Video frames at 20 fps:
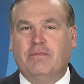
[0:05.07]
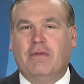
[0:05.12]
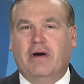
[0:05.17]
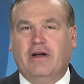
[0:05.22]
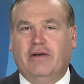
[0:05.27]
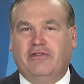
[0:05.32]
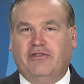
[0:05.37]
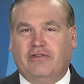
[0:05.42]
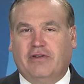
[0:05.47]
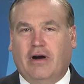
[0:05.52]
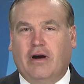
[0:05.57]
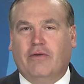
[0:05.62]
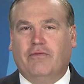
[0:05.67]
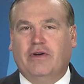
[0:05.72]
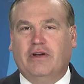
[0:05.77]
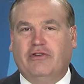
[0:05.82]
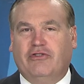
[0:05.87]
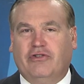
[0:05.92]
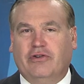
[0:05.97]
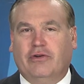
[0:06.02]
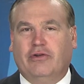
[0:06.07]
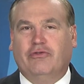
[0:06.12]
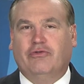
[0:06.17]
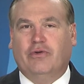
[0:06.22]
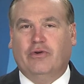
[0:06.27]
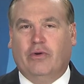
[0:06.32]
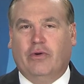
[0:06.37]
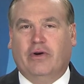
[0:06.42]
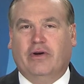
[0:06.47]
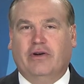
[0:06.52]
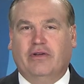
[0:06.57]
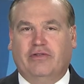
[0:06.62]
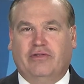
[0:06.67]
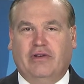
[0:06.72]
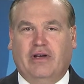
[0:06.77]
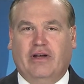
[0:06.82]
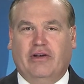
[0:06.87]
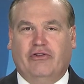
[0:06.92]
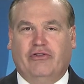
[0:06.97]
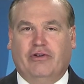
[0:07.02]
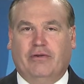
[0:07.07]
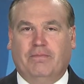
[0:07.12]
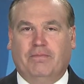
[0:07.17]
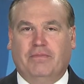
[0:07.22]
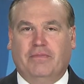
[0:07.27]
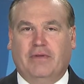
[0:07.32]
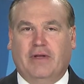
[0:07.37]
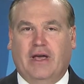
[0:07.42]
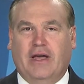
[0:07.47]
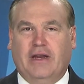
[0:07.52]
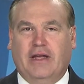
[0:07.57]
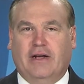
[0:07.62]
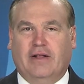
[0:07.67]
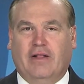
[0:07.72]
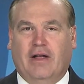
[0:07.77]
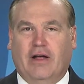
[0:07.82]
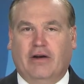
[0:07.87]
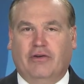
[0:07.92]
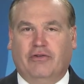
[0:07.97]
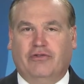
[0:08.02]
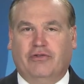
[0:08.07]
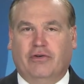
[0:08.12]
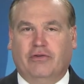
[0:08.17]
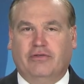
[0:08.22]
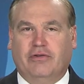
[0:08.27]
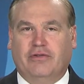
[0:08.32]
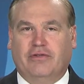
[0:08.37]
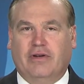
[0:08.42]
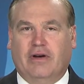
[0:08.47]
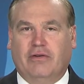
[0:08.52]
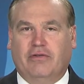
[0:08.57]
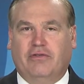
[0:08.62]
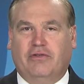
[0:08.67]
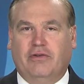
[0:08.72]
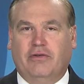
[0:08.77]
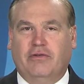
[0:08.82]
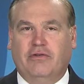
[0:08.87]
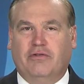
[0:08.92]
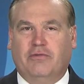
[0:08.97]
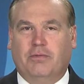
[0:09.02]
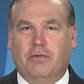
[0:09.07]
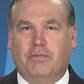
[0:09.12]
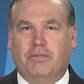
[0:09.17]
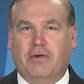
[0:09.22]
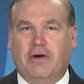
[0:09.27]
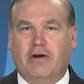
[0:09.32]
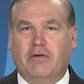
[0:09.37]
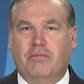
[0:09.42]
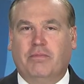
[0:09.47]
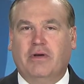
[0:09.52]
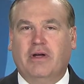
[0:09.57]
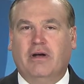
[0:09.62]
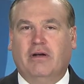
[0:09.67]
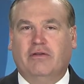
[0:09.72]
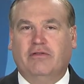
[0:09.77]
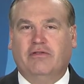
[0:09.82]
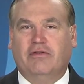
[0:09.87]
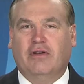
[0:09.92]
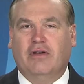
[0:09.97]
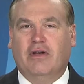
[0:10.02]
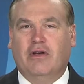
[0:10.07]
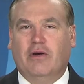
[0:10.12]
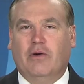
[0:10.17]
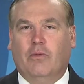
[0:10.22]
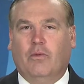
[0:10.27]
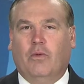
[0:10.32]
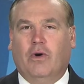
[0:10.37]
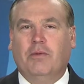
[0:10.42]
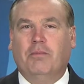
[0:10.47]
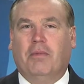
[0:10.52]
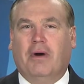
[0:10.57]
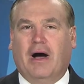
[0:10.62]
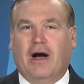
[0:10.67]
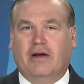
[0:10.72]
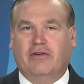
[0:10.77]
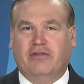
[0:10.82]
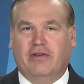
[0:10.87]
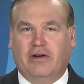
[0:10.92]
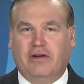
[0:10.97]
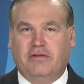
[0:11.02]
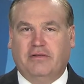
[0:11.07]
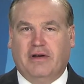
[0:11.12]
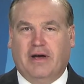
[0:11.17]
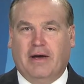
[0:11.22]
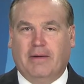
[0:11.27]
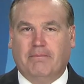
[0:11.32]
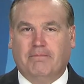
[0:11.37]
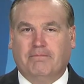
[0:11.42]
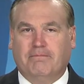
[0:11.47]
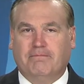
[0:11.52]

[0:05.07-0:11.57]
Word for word: My Starving Children organization. Haiti Clotter shows us how students prepared meals one box at a time.